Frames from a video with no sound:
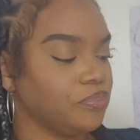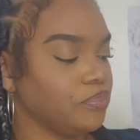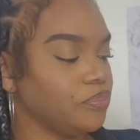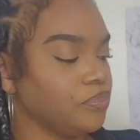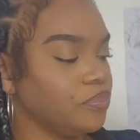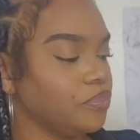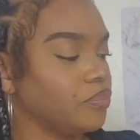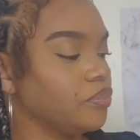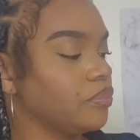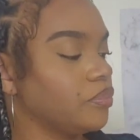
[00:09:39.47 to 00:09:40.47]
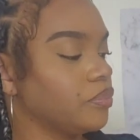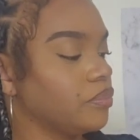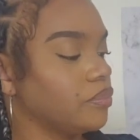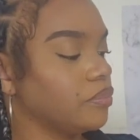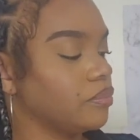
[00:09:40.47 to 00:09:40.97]

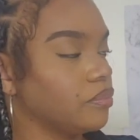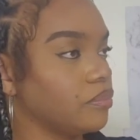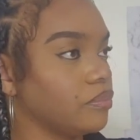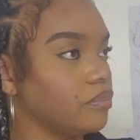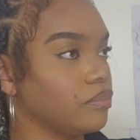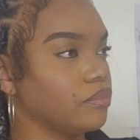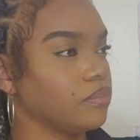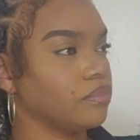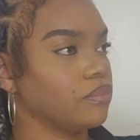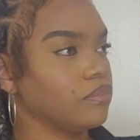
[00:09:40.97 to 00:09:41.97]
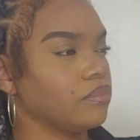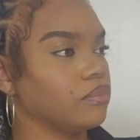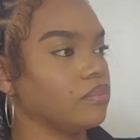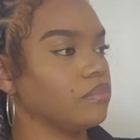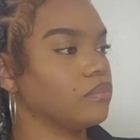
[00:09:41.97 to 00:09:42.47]

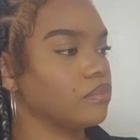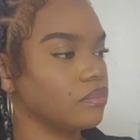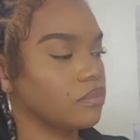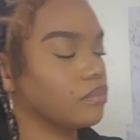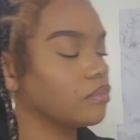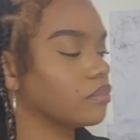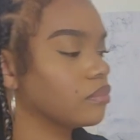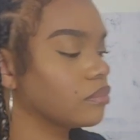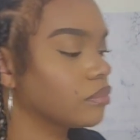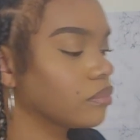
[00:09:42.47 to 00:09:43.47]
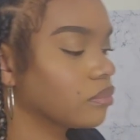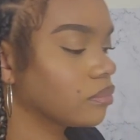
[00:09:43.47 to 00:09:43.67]
Nobody speaks.